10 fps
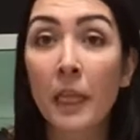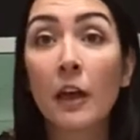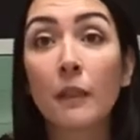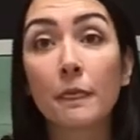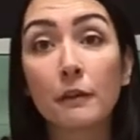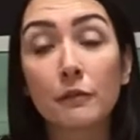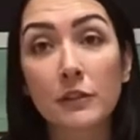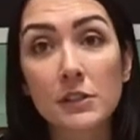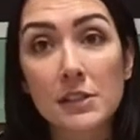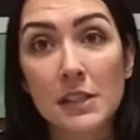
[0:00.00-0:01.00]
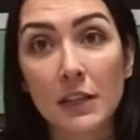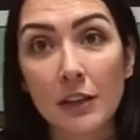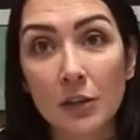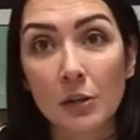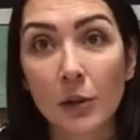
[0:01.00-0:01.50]
The first thing that
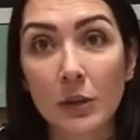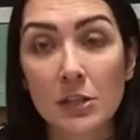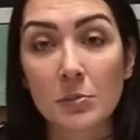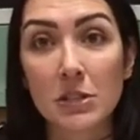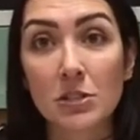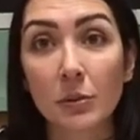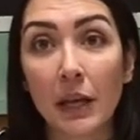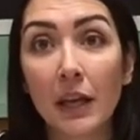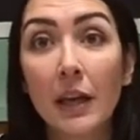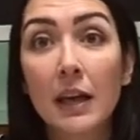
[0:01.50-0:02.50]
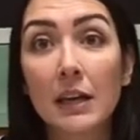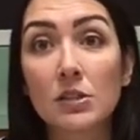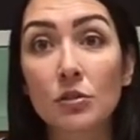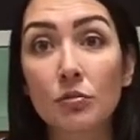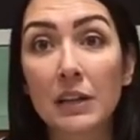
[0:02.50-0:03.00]
you're going to be doing is
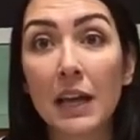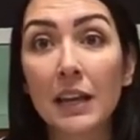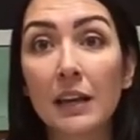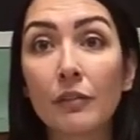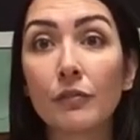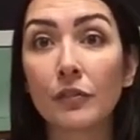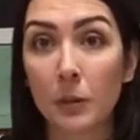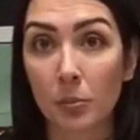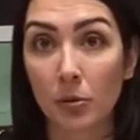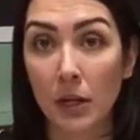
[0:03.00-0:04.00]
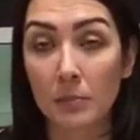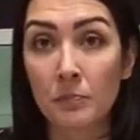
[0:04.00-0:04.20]
creating a flip grid.